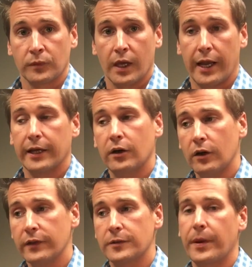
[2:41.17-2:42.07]
And I
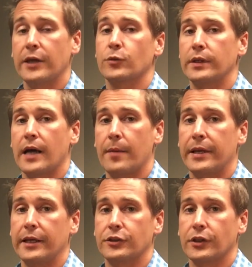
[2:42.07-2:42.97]
call this page one
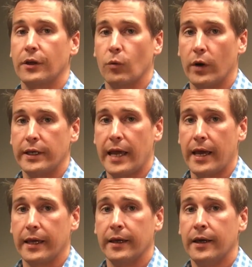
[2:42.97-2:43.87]
domination in one
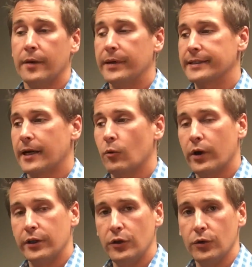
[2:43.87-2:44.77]
day because I
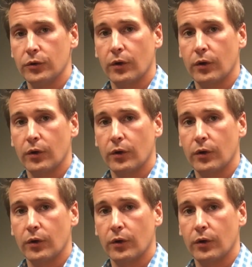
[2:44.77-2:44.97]
want you,